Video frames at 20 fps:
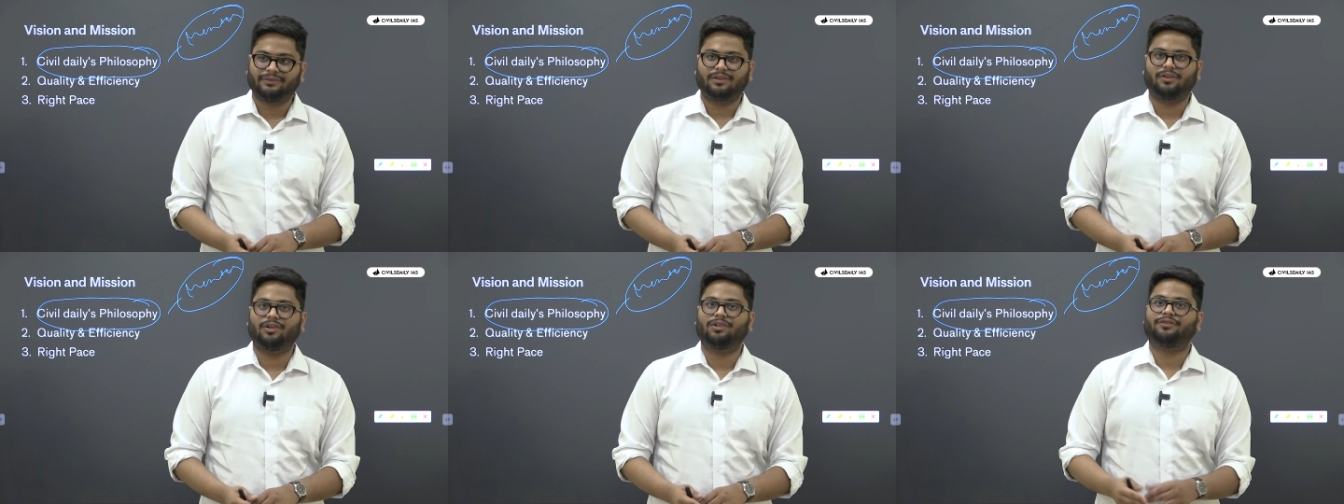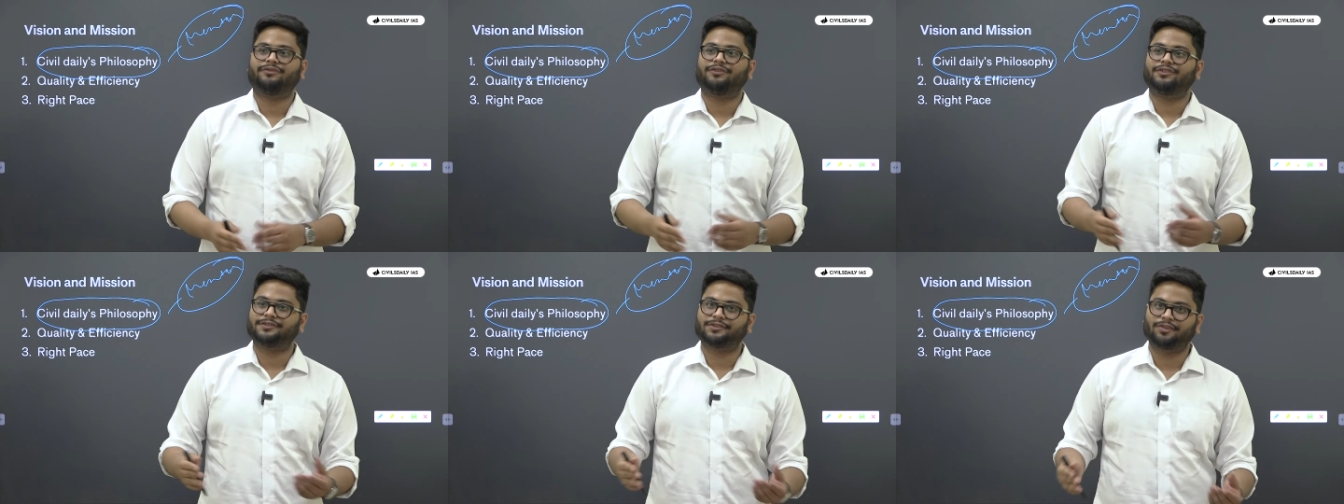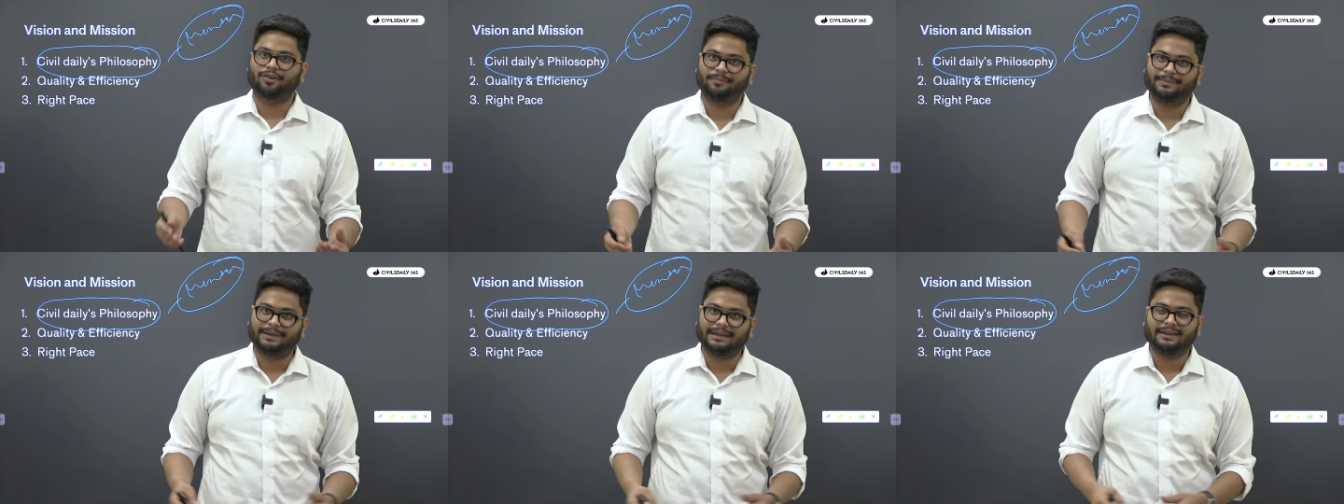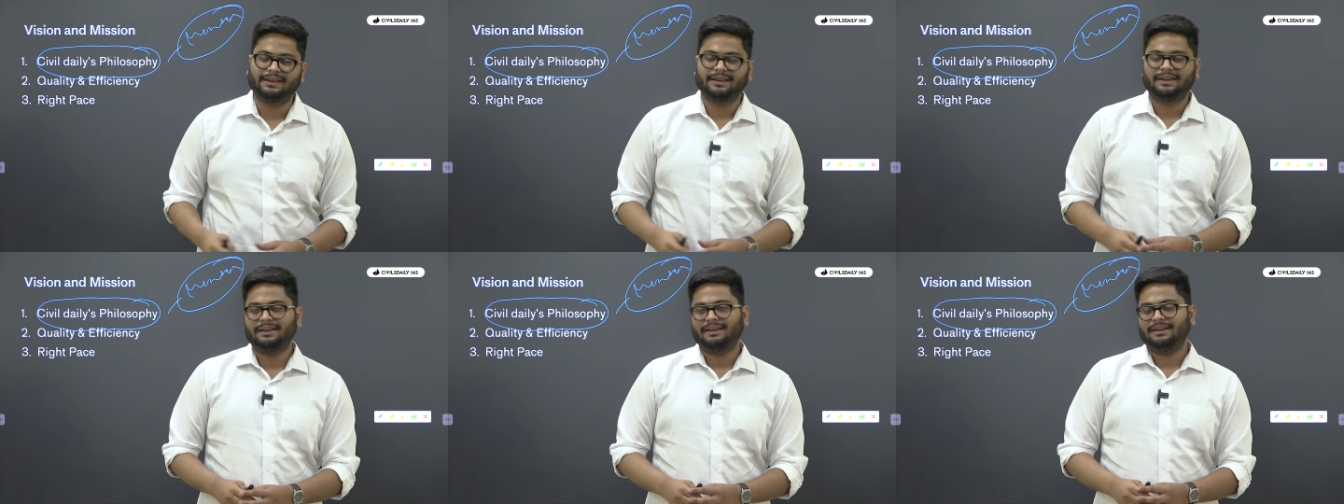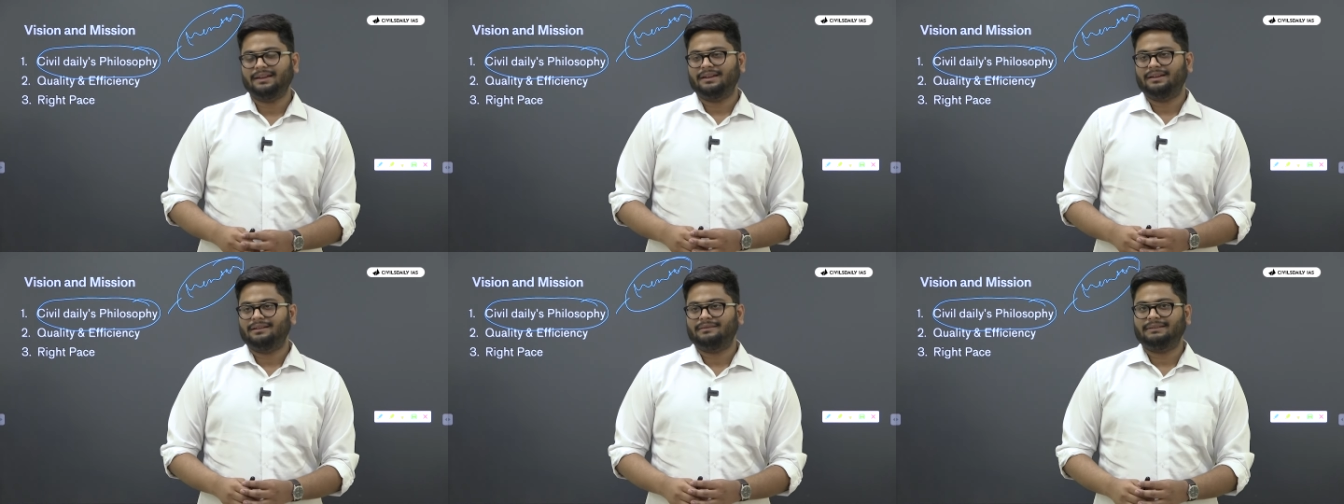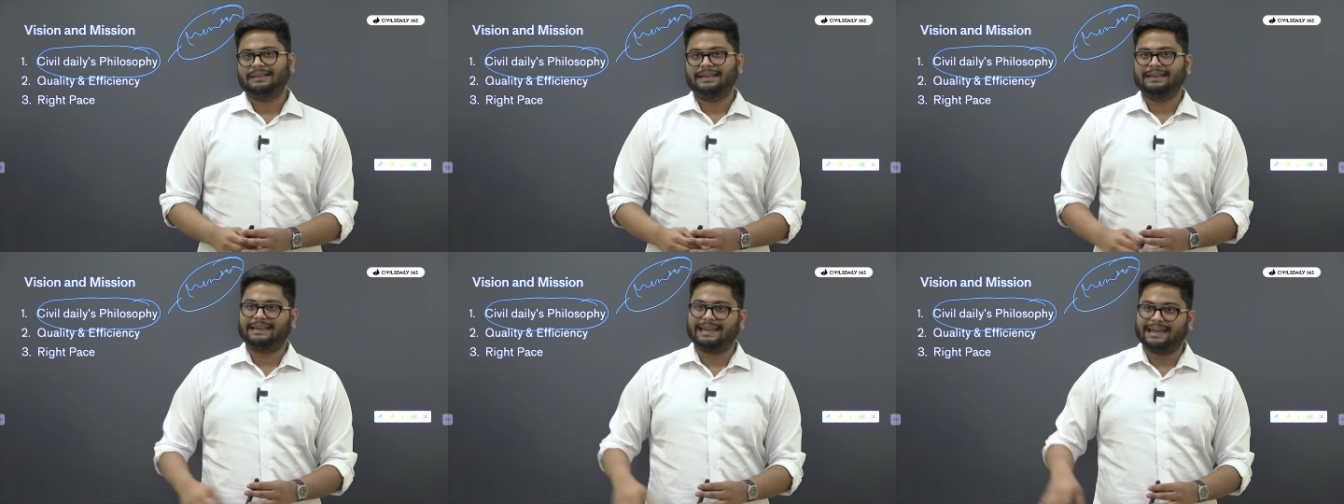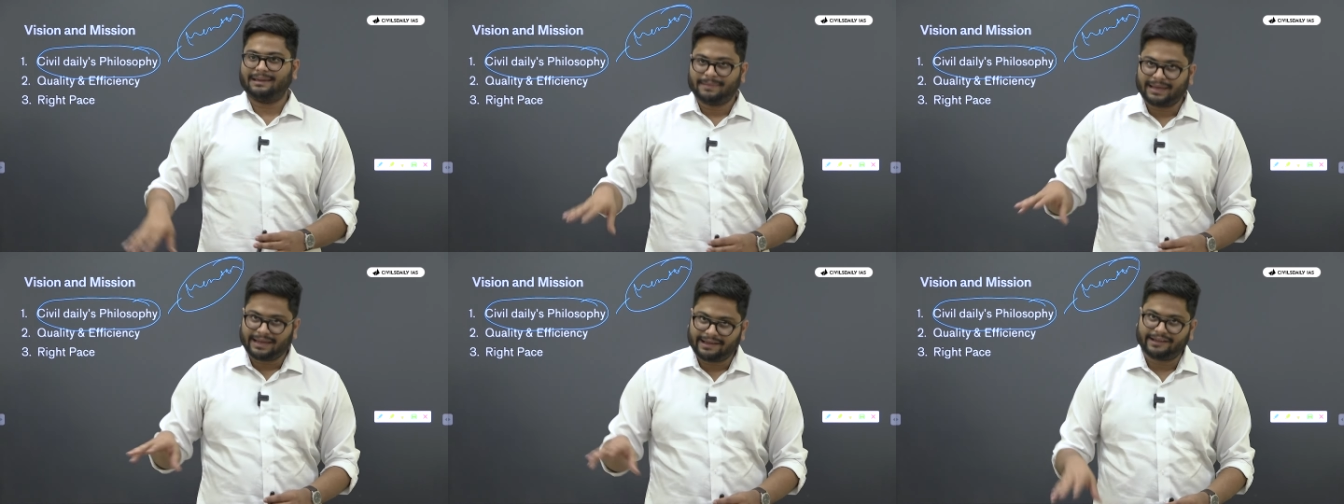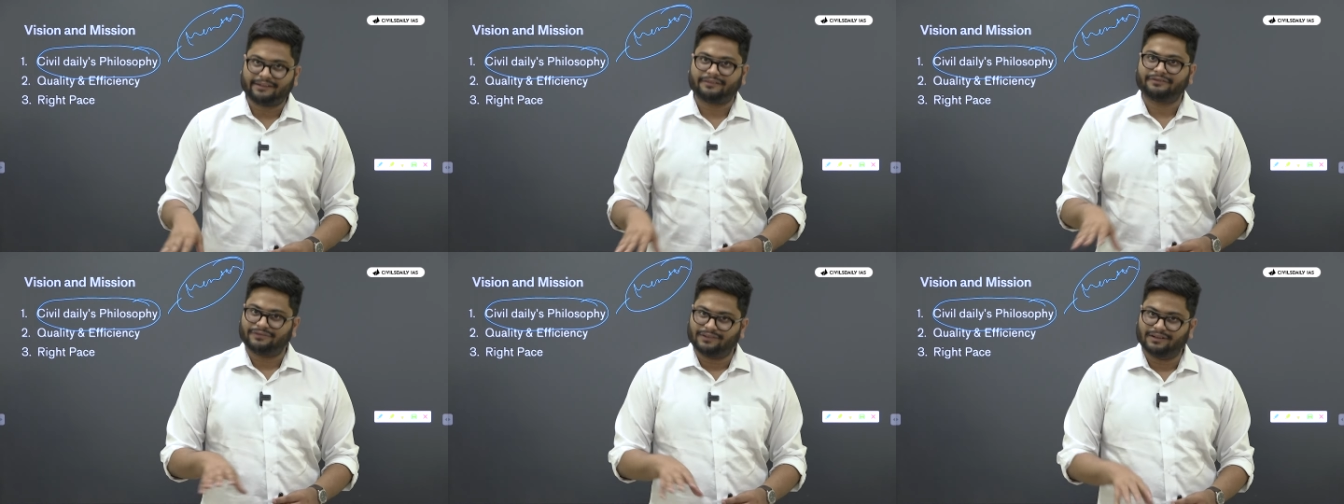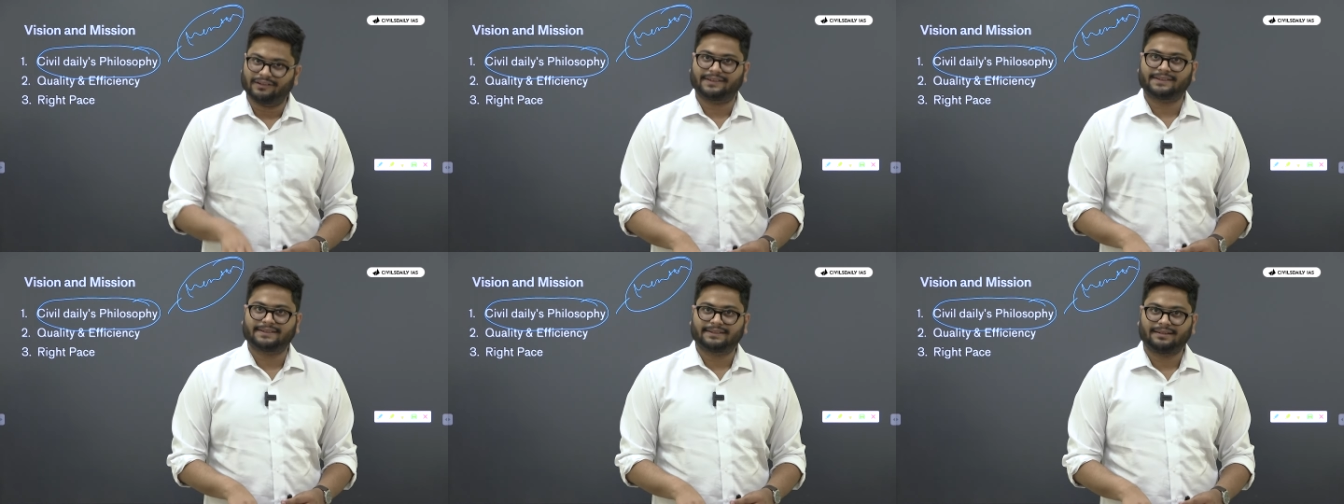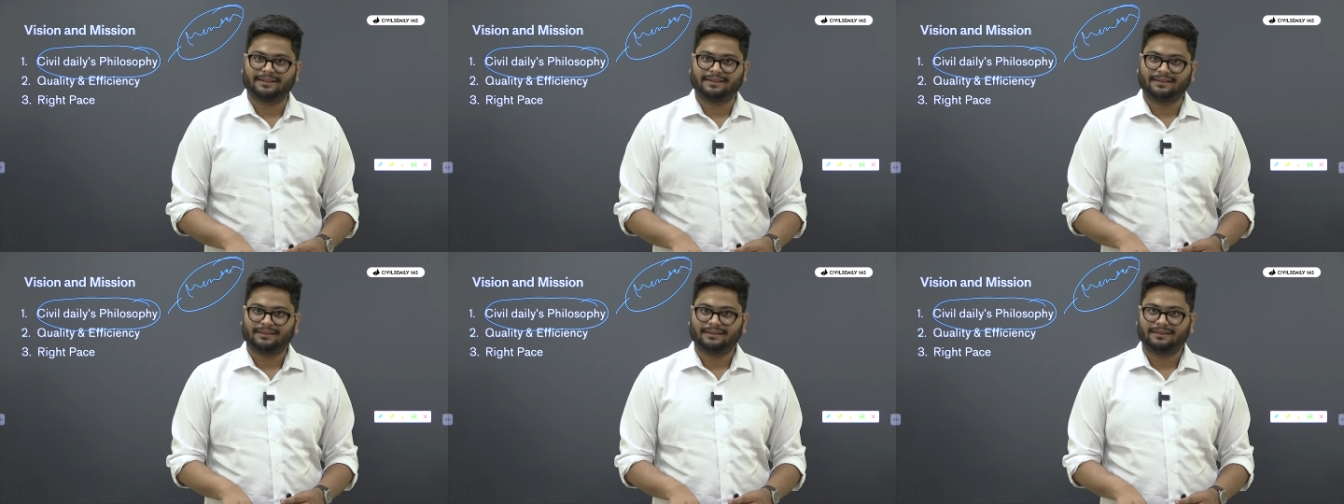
All of you saw me. He came here first,